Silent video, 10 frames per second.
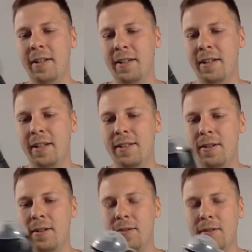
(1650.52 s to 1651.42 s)

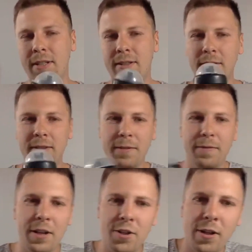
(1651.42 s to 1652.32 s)
So it's good if
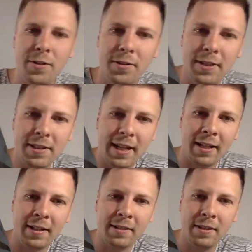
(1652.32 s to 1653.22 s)
I show you this
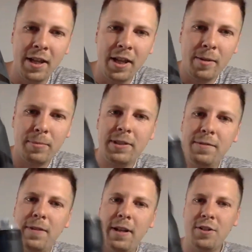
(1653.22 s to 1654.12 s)
angle. But
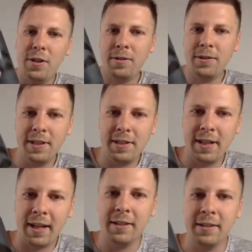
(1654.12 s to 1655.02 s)
if I show you this
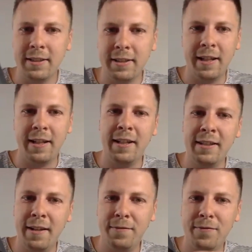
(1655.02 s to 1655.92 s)
angle and
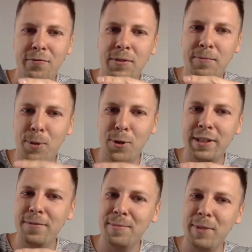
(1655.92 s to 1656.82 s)
I
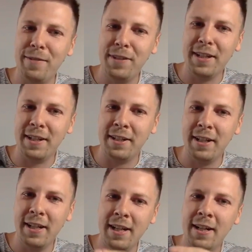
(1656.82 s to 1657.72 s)
point with my finger
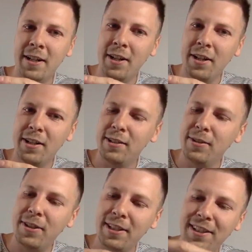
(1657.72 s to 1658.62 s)
here,
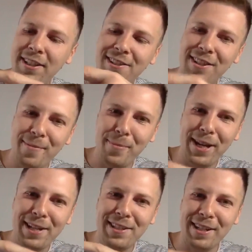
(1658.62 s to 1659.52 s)
look at this
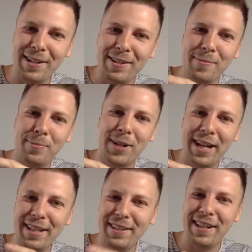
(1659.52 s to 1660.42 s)
amazing
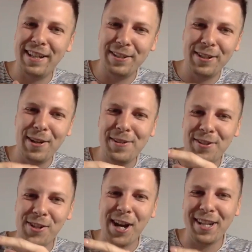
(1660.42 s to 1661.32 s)
brand. I don't know, it's
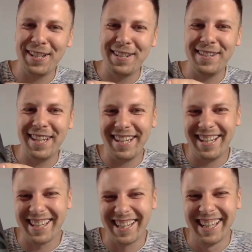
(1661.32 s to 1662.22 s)
shiny thing,
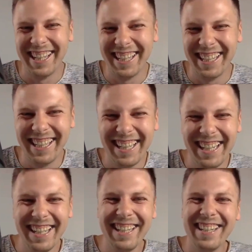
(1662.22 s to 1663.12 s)

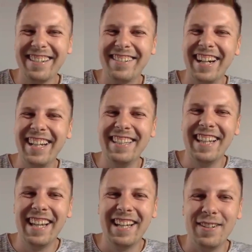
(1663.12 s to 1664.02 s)
right?
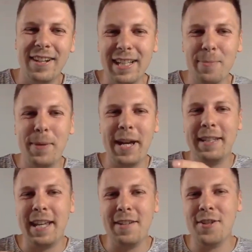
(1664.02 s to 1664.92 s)
You're going to pay
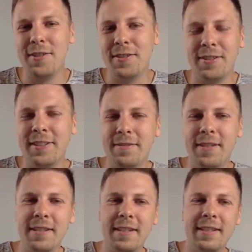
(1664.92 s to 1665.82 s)
attention to it
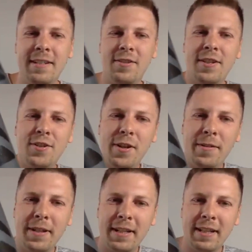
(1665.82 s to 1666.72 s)
rather than just showing
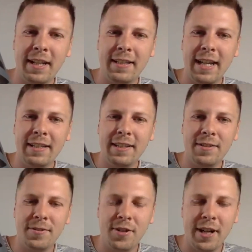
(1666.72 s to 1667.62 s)
it like that and you're
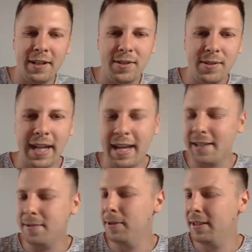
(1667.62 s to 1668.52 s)
trying to guess
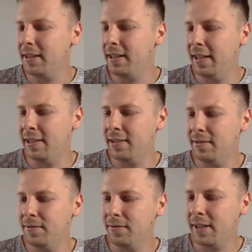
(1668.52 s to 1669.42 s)
what it is,
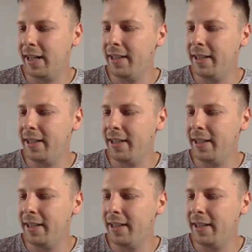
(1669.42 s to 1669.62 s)
right?